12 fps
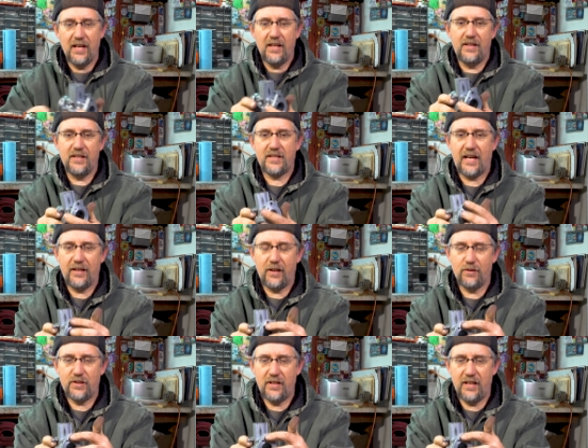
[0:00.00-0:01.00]
This side
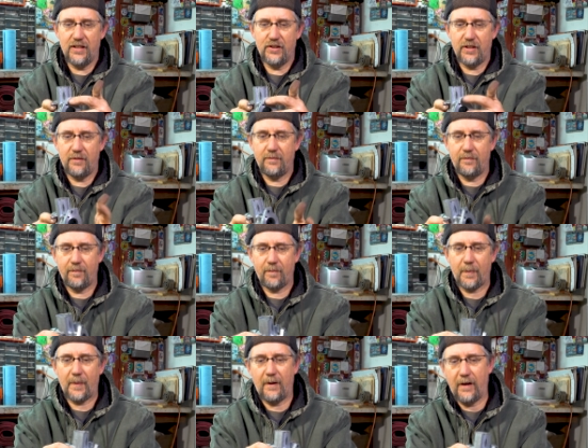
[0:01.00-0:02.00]
goes to the engine.
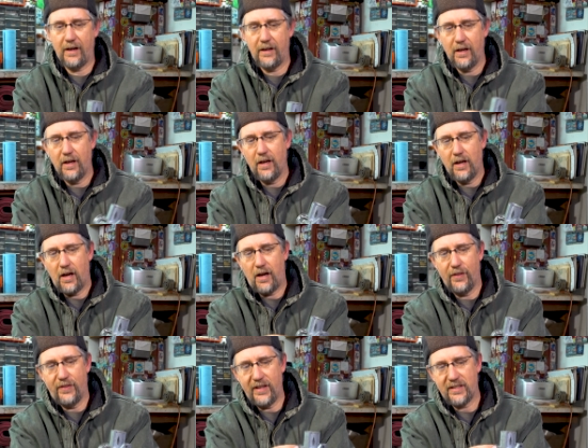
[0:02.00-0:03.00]
All right.
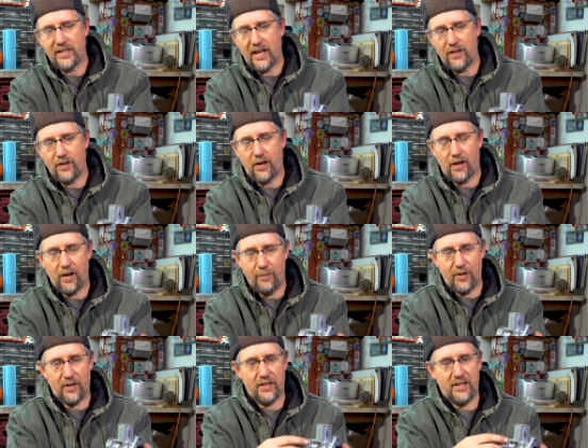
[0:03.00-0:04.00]
On this side of the carb,
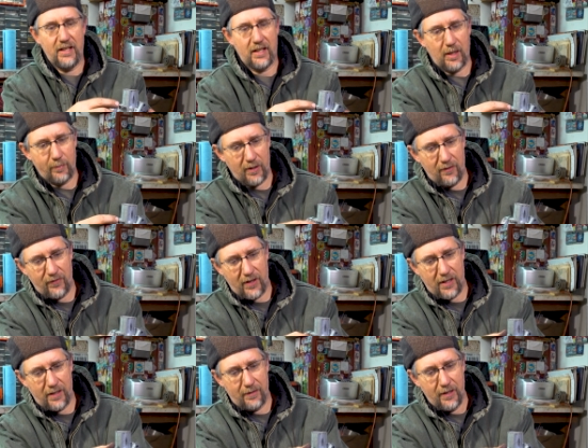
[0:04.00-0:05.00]
you're going to see a couple
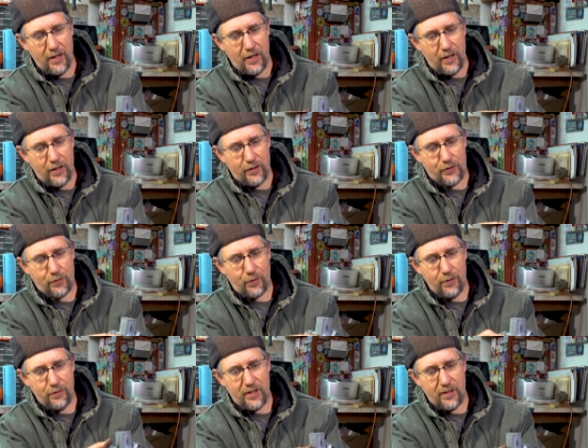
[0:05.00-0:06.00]
of
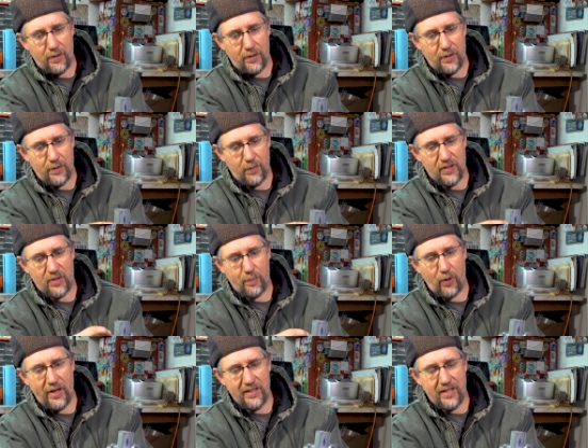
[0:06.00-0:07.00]
screws with
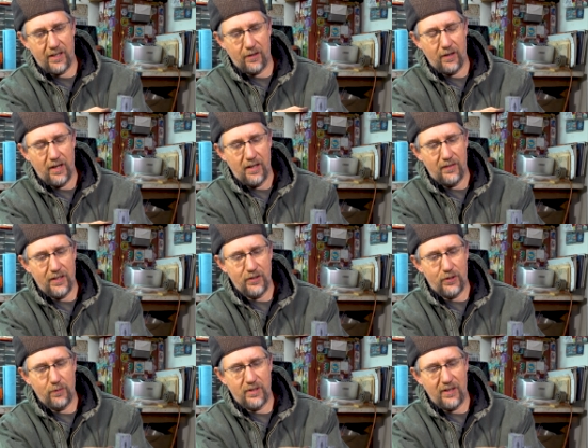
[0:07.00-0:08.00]
springs here.
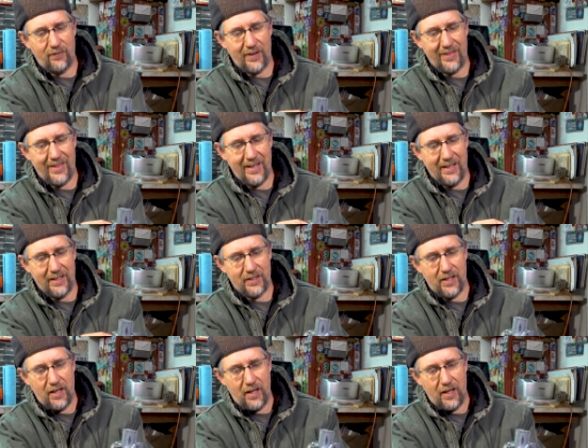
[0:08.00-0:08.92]
These do different things.